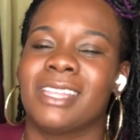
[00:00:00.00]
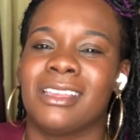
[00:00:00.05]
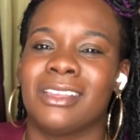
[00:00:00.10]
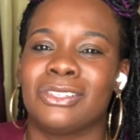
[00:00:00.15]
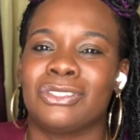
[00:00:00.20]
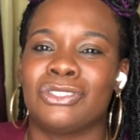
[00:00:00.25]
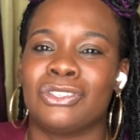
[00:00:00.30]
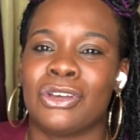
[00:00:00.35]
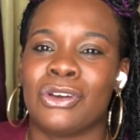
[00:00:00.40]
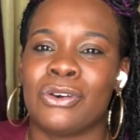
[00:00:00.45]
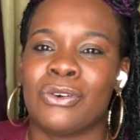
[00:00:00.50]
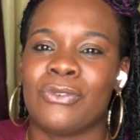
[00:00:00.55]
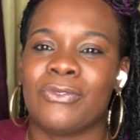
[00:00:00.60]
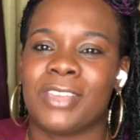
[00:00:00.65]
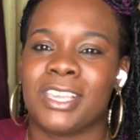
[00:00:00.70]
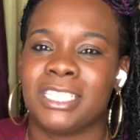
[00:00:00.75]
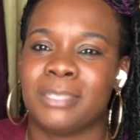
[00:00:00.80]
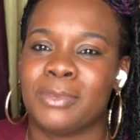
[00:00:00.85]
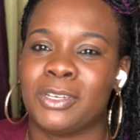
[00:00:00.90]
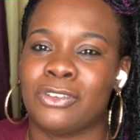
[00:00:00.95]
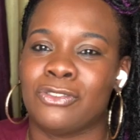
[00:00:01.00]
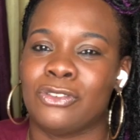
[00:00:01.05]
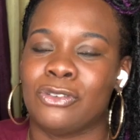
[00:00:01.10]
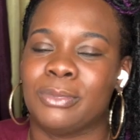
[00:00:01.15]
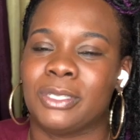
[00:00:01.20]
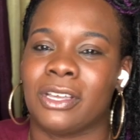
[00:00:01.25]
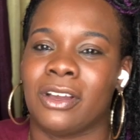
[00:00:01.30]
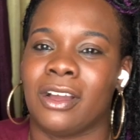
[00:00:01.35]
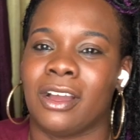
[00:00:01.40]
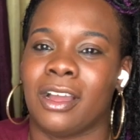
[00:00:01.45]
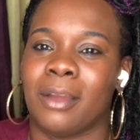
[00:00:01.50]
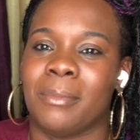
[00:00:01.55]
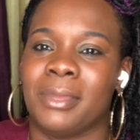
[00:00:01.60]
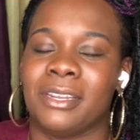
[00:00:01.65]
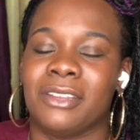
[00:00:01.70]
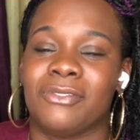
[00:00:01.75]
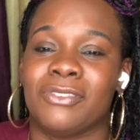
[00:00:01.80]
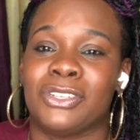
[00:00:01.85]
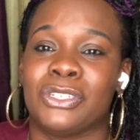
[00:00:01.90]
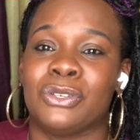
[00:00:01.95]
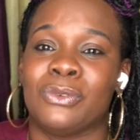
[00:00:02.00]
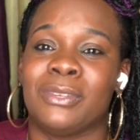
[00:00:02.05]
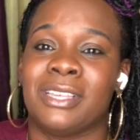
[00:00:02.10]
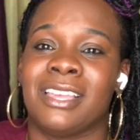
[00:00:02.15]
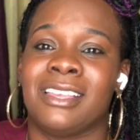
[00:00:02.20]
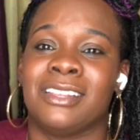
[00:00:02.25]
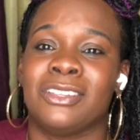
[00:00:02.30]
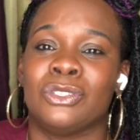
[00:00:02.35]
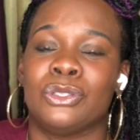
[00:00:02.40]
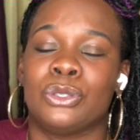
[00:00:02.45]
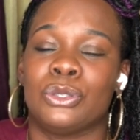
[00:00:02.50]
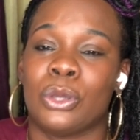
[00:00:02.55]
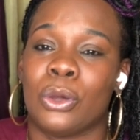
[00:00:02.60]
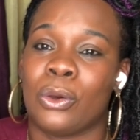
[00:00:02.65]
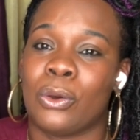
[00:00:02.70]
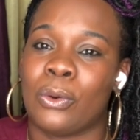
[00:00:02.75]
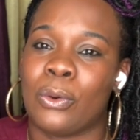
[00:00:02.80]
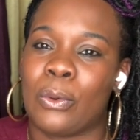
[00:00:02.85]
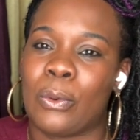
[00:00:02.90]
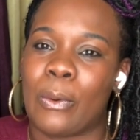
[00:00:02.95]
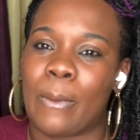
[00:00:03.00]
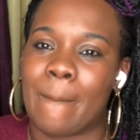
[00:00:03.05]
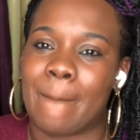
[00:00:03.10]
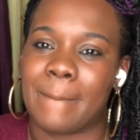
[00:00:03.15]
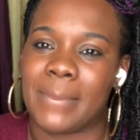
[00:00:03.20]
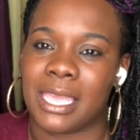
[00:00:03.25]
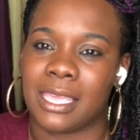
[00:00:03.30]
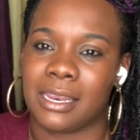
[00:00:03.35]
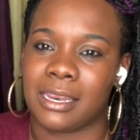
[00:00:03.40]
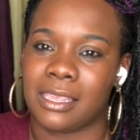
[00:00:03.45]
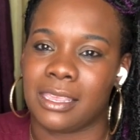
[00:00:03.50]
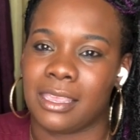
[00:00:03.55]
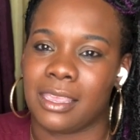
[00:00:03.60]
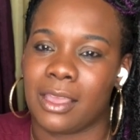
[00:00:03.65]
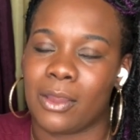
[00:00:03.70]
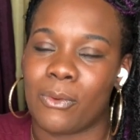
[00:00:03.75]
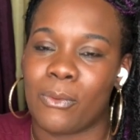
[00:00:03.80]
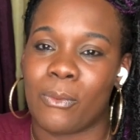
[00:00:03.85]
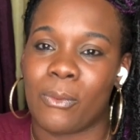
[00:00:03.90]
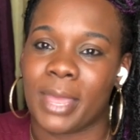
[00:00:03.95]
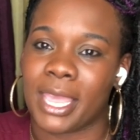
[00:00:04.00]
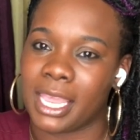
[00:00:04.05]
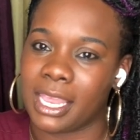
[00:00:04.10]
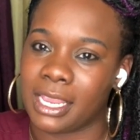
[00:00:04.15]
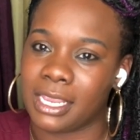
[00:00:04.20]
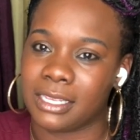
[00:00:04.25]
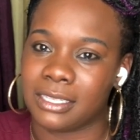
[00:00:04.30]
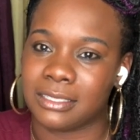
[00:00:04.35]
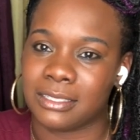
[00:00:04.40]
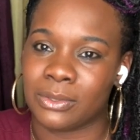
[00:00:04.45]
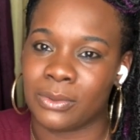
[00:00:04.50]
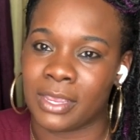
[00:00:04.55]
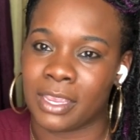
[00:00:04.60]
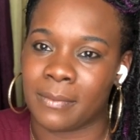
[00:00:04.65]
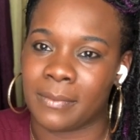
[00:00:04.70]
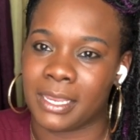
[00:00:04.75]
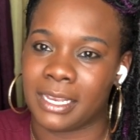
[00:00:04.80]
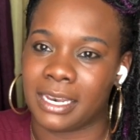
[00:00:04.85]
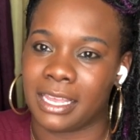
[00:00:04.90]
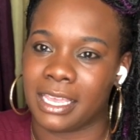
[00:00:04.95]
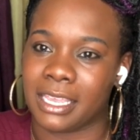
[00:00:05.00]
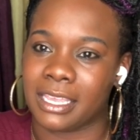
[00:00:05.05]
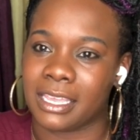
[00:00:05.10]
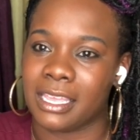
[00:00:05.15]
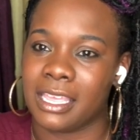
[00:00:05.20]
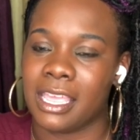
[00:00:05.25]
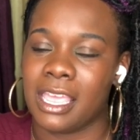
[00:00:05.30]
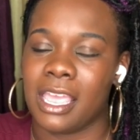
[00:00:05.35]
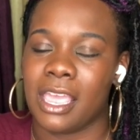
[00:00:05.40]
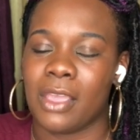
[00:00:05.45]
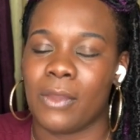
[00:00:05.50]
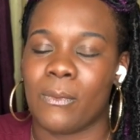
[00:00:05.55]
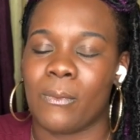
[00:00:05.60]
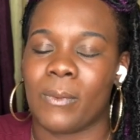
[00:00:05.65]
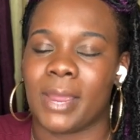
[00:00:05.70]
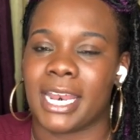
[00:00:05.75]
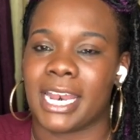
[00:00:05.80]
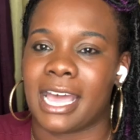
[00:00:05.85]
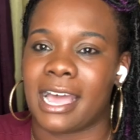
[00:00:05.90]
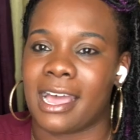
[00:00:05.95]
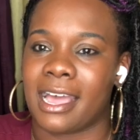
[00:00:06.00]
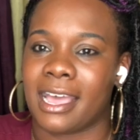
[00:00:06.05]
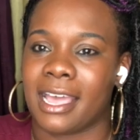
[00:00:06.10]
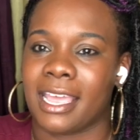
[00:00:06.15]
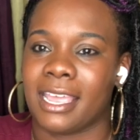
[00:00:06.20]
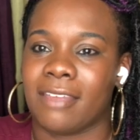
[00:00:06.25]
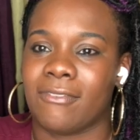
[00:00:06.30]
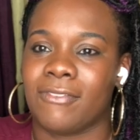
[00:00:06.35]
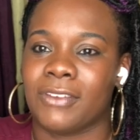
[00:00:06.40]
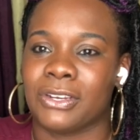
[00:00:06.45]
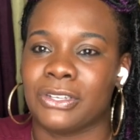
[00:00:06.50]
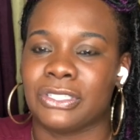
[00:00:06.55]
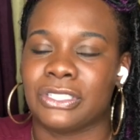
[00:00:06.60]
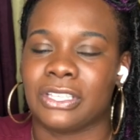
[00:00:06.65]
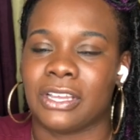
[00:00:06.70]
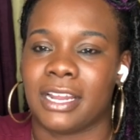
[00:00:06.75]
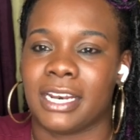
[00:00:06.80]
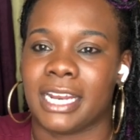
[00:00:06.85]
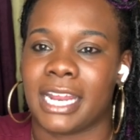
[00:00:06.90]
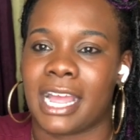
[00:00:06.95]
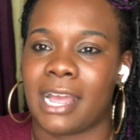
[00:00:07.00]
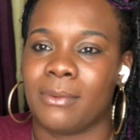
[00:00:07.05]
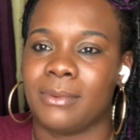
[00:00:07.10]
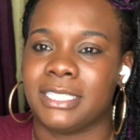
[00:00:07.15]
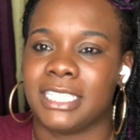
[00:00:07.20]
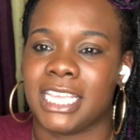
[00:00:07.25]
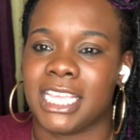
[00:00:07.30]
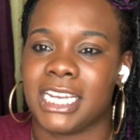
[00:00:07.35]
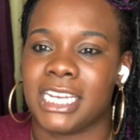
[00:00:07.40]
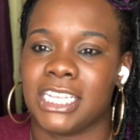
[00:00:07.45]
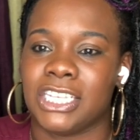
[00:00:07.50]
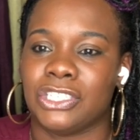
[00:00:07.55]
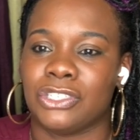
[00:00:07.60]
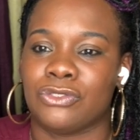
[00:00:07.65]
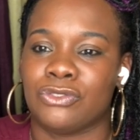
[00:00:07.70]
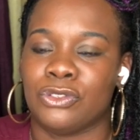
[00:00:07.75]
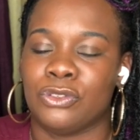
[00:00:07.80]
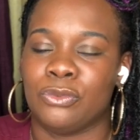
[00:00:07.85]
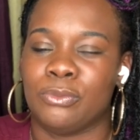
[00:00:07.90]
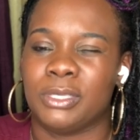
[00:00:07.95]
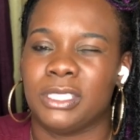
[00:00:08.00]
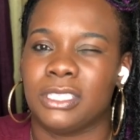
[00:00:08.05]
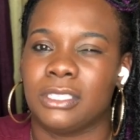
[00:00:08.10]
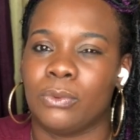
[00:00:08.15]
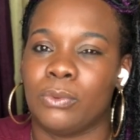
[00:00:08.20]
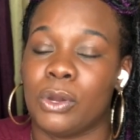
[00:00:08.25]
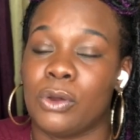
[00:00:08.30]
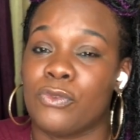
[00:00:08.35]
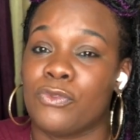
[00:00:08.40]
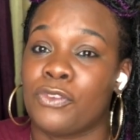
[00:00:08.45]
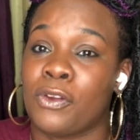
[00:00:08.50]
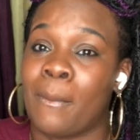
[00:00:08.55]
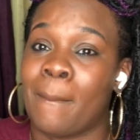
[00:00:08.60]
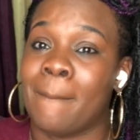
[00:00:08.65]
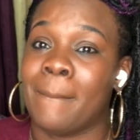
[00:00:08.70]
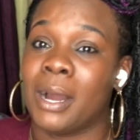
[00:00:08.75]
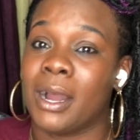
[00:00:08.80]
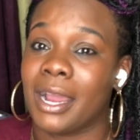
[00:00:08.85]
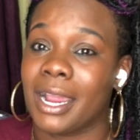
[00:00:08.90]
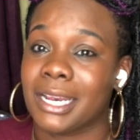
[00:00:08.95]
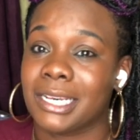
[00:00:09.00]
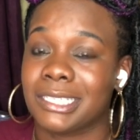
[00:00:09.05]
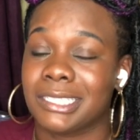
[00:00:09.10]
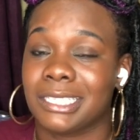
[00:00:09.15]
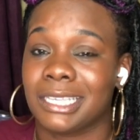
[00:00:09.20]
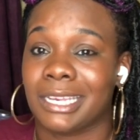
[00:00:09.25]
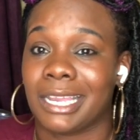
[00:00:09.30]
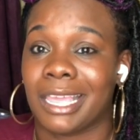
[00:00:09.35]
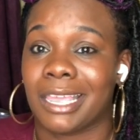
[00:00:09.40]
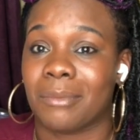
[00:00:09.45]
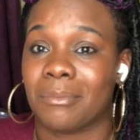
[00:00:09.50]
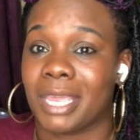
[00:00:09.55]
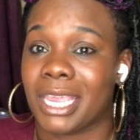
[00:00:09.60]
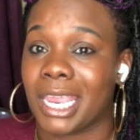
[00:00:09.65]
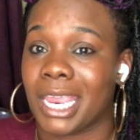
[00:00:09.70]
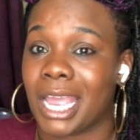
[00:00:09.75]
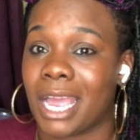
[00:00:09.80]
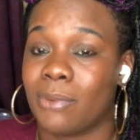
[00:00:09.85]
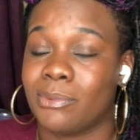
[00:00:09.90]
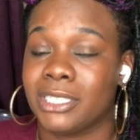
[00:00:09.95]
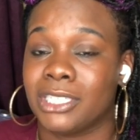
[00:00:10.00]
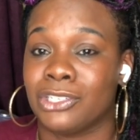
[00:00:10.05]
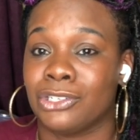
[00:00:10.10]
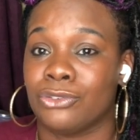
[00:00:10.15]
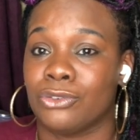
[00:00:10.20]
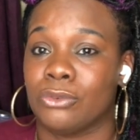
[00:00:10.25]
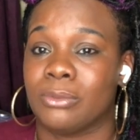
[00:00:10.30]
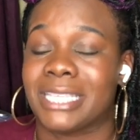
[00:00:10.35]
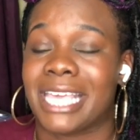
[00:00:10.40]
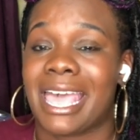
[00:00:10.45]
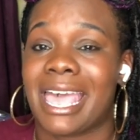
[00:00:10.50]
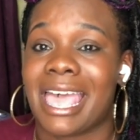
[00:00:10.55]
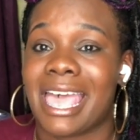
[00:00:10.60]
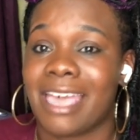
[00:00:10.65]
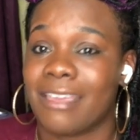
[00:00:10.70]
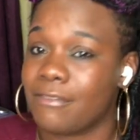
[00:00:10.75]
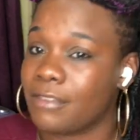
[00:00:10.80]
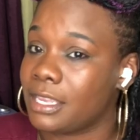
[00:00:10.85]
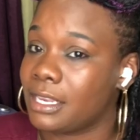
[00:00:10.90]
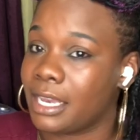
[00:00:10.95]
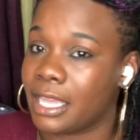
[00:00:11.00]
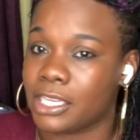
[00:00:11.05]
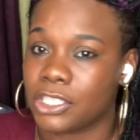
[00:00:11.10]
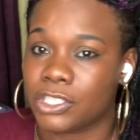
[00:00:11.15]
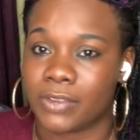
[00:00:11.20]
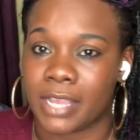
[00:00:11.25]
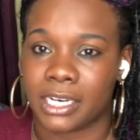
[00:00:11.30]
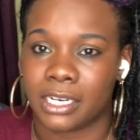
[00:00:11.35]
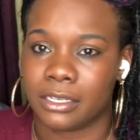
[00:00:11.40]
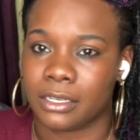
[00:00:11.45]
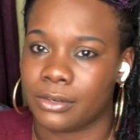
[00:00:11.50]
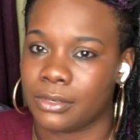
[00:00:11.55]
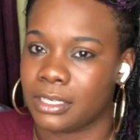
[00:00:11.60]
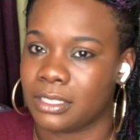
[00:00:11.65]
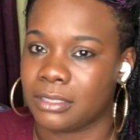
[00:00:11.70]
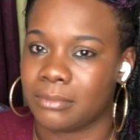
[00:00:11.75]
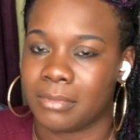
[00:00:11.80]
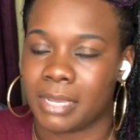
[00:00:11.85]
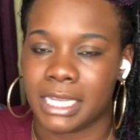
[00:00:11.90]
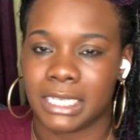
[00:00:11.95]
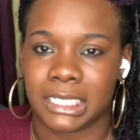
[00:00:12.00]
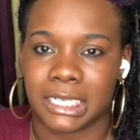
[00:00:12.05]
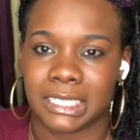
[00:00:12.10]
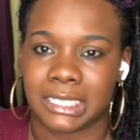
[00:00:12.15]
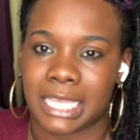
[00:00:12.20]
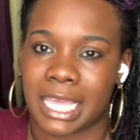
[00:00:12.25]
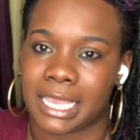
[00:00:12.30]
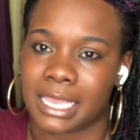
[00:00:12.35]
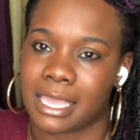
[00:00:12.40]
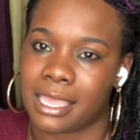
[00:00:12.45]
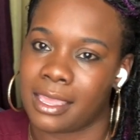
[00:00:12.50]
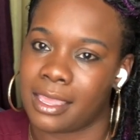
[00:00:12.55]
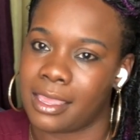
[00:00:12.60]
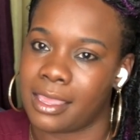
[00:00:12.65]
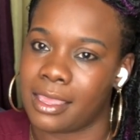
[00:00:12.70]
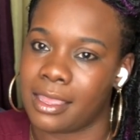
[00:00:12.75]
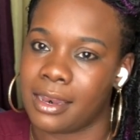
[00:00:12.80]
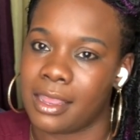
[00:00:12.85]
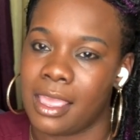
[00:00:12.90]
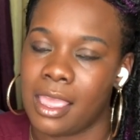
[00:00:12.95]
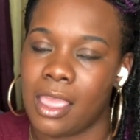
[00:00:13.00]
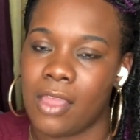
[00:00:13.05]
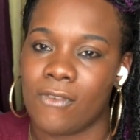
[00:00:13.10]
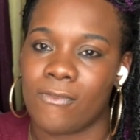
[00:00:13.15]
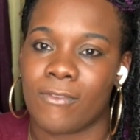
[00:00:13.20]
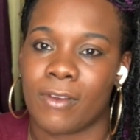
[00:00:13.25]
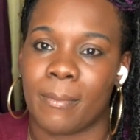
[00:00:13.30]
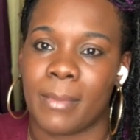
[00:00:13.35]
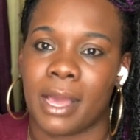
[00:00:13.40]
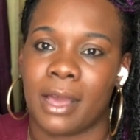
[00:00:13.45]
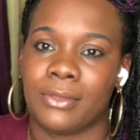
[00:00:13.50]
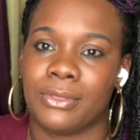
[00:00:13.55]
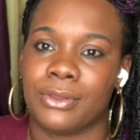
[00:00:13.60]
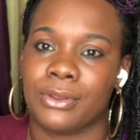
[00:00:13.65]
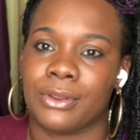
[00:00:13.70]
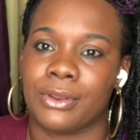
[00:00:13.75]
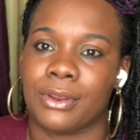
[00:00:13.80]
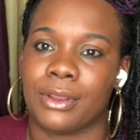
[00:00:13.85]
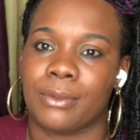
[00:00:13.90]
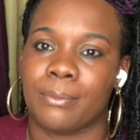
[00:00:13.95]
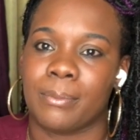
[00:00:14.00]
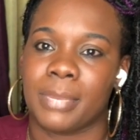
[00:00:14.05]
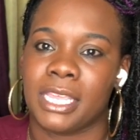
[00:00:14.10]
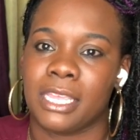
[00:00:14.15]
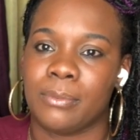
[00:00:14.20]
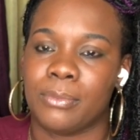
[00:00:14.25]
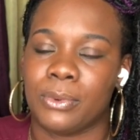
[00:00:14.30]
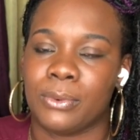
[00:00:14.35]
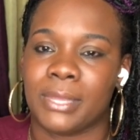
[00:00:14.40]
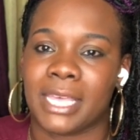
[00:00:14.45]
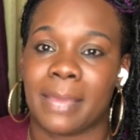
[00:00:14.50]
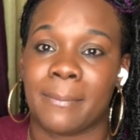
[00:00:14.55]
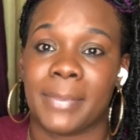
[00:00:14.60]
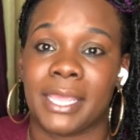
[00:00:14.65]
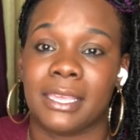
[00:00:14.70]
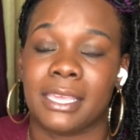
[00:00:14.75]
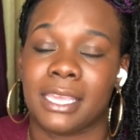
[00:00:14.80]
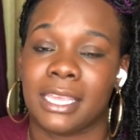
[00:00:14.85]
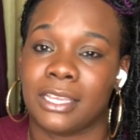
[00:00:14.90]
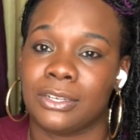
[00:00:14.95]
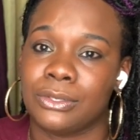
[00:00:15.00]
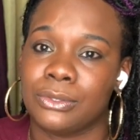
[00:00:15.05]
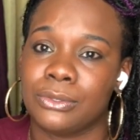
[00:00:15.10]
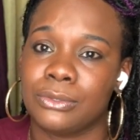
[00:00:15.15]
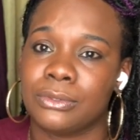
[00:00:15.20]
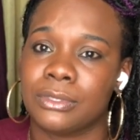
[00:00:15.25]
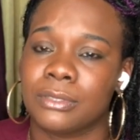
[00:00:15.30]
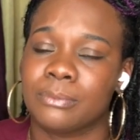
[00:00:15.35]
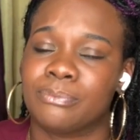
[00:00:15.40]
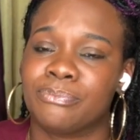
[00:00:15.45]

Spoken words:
So Facebook groups are beneficial in so many ways. You hear me? Like when I first started, I was in these groups. Well, from March to like May, I was in the groups heavy, like trying to learn as much as I can from other people that make candles.